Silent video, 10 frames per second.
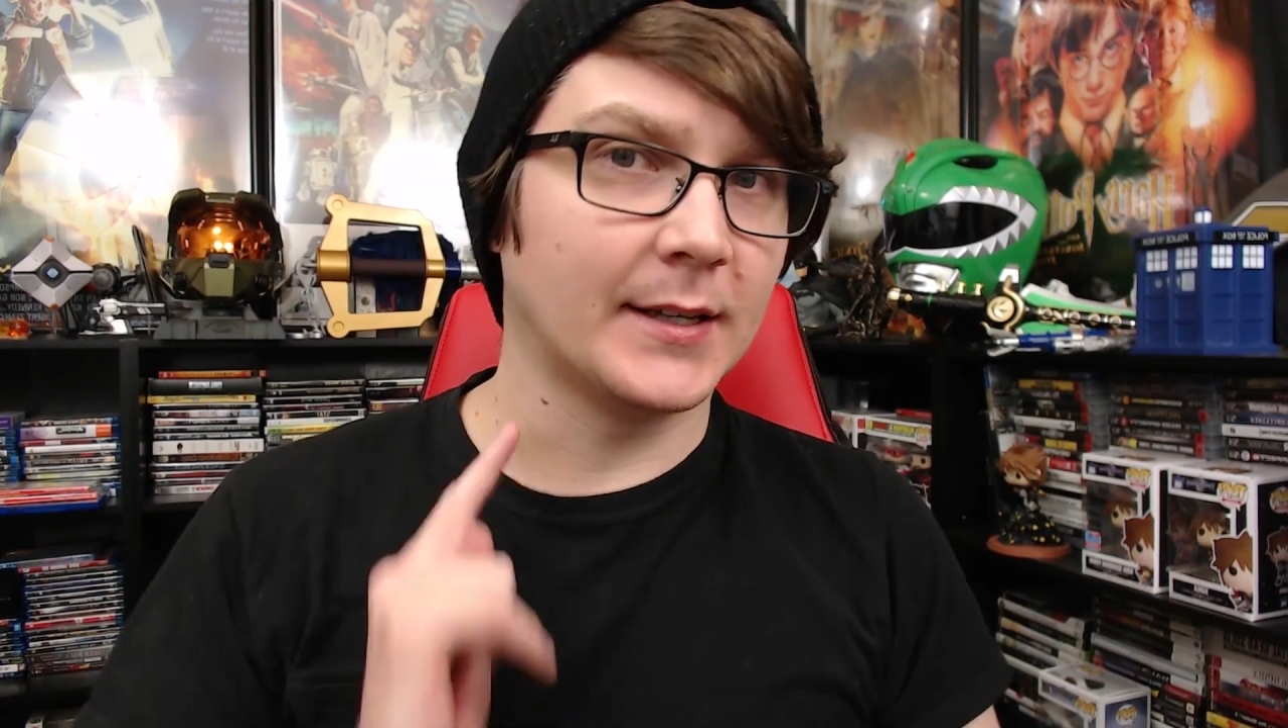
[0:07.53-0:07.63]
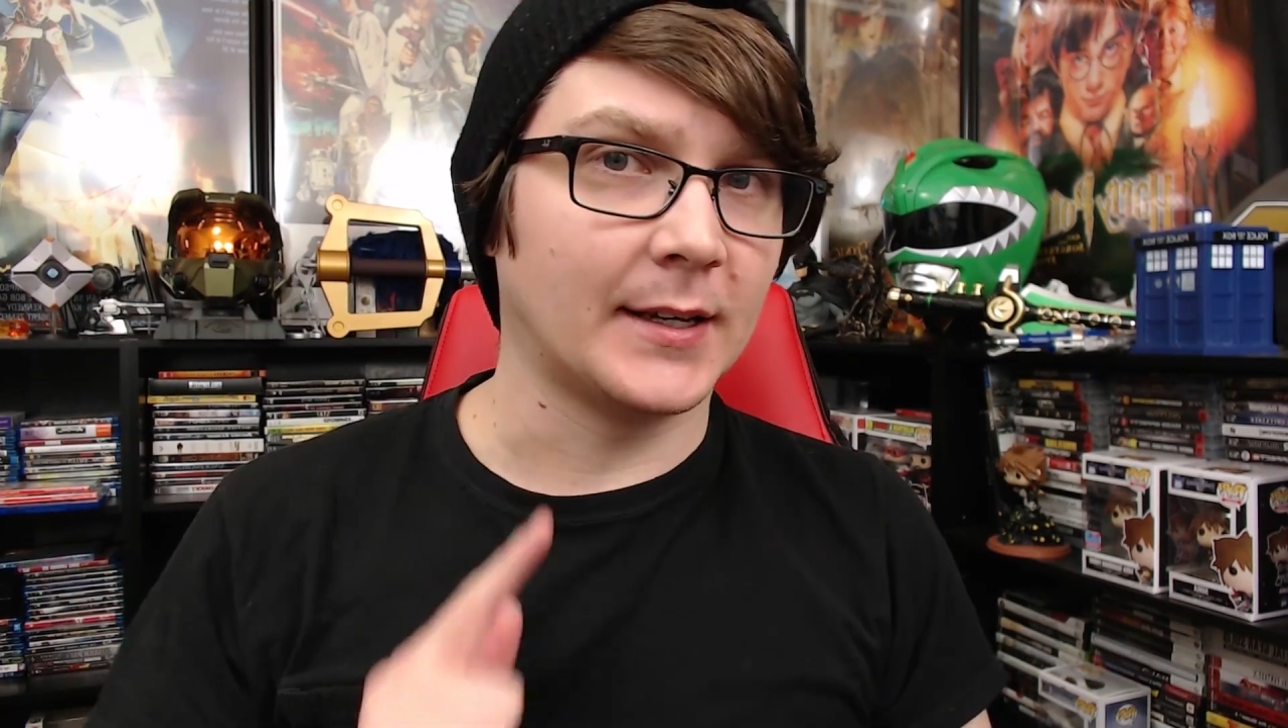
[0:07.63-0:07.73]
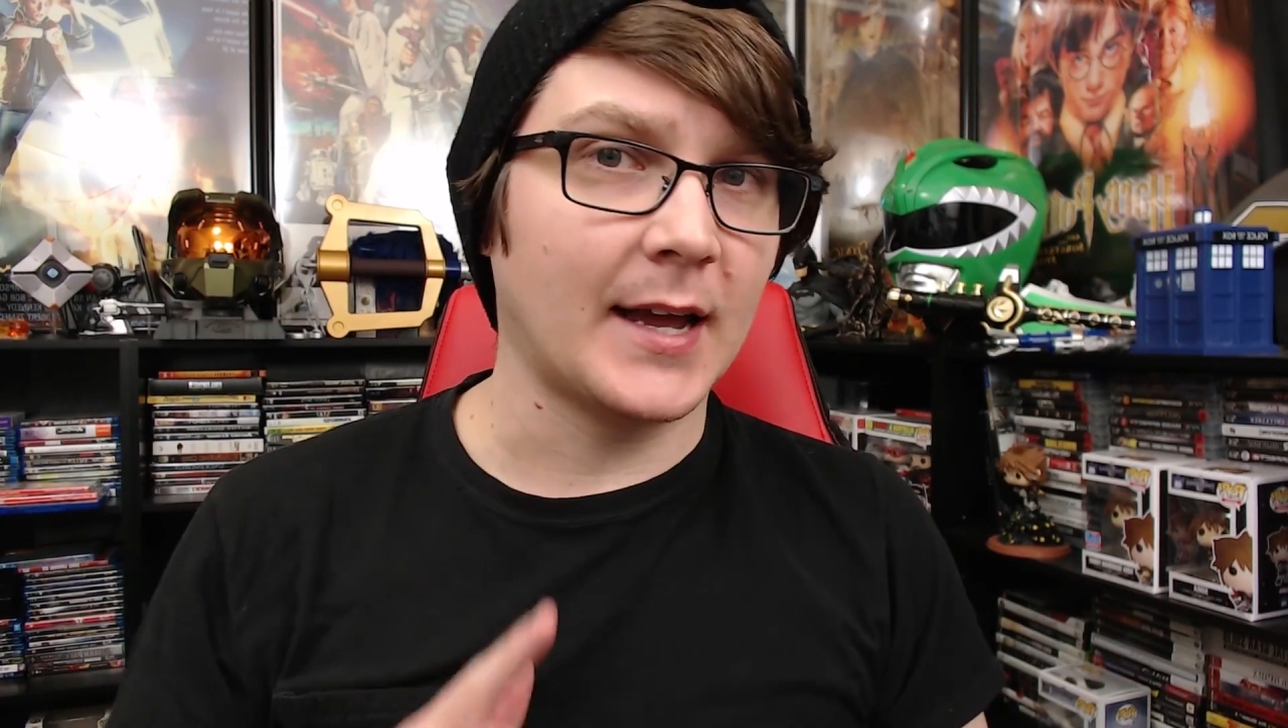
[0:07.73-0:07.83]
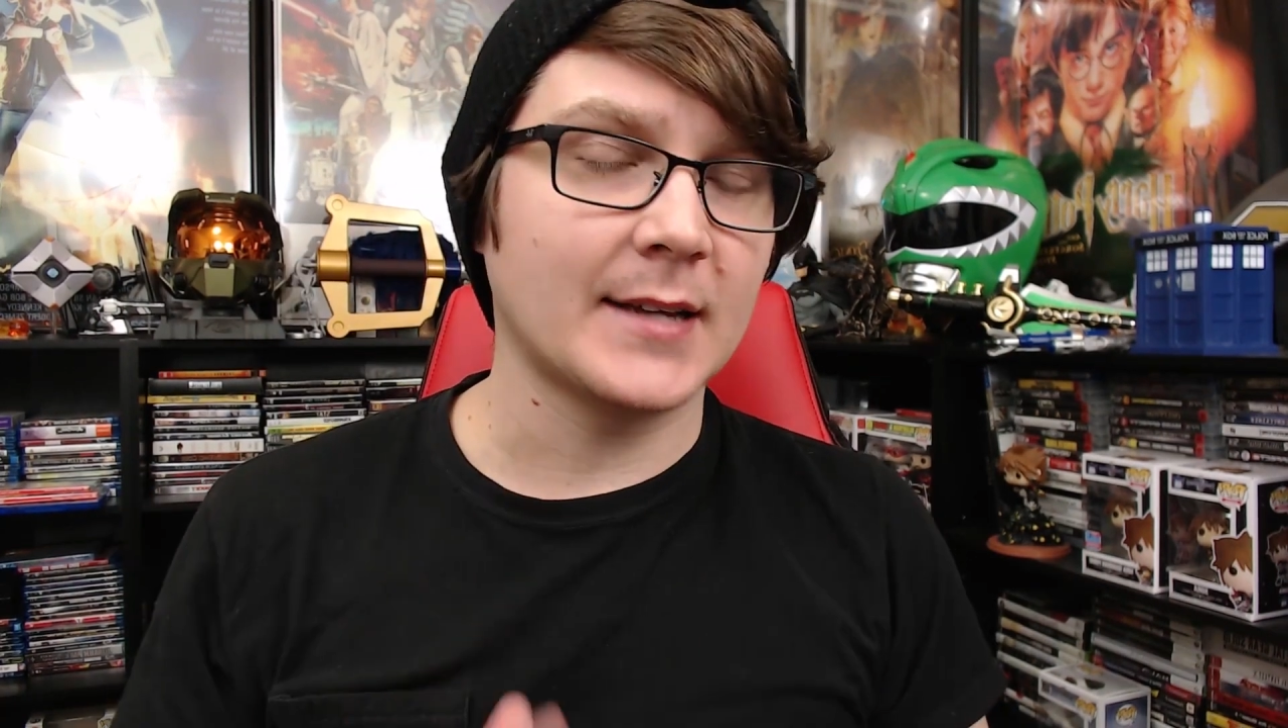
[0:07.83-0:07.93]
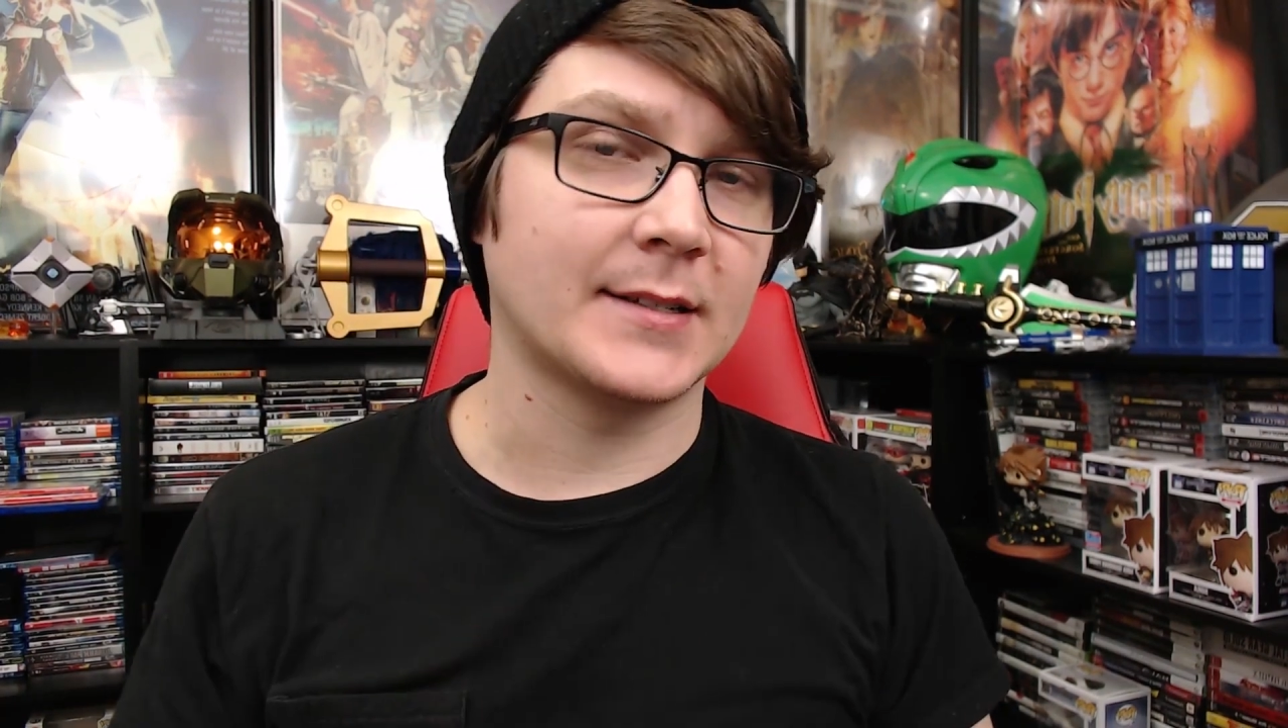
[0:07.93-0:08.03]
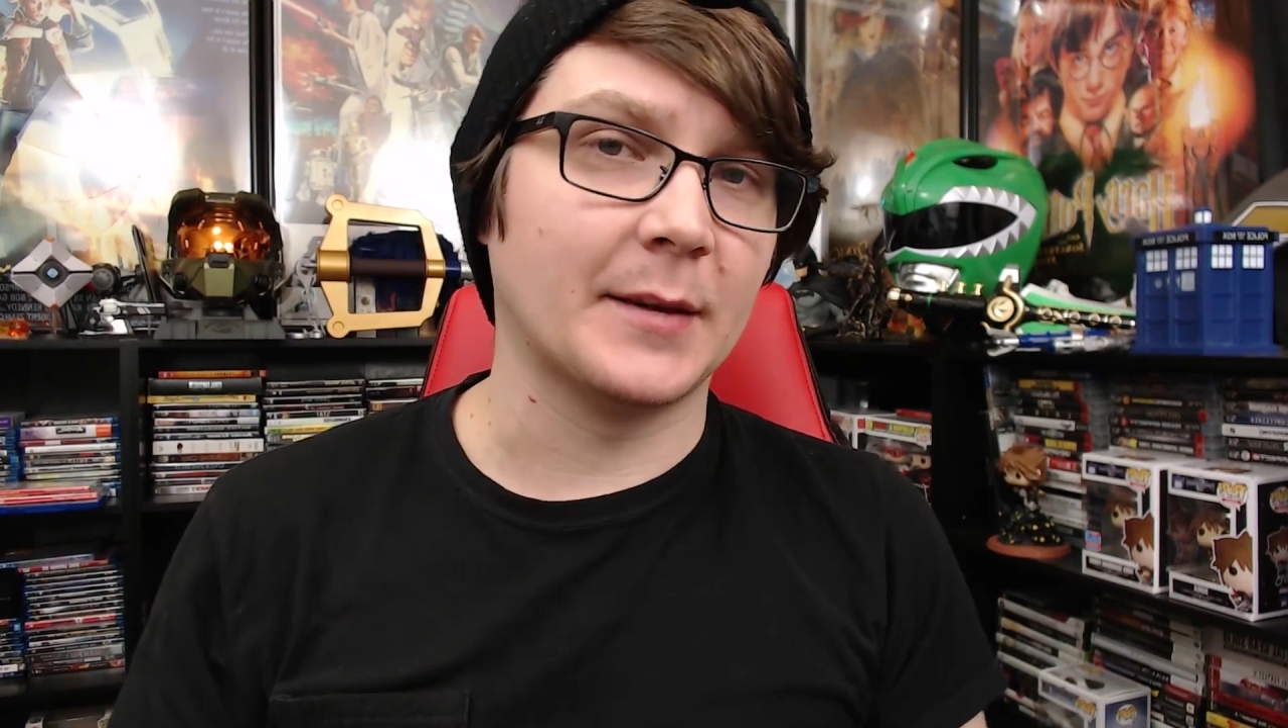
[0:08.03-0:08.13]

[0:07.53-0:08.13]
last